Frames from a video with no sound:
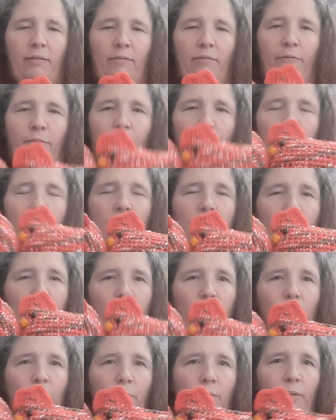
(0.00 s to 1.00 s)
for these
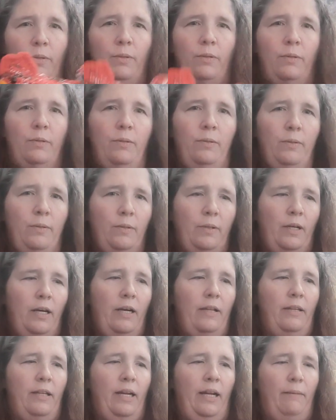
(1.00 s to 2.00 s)
two,
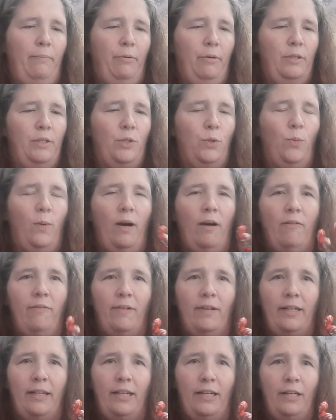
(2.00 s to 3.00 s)
and then I put 12
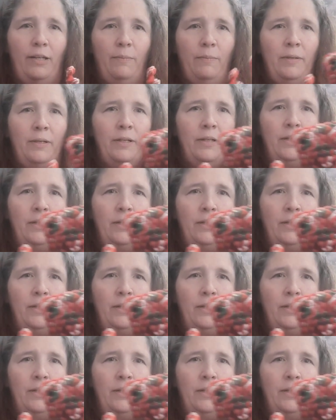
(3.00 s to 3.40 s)
on him.